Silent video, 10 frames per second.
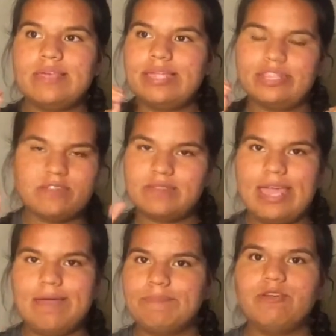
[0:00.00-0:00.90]
that just
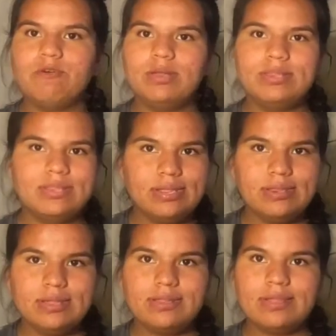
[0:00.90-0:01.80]
can't be
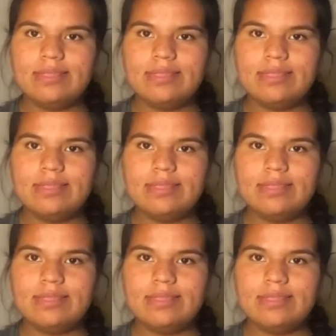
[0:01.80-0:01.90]
coincidences,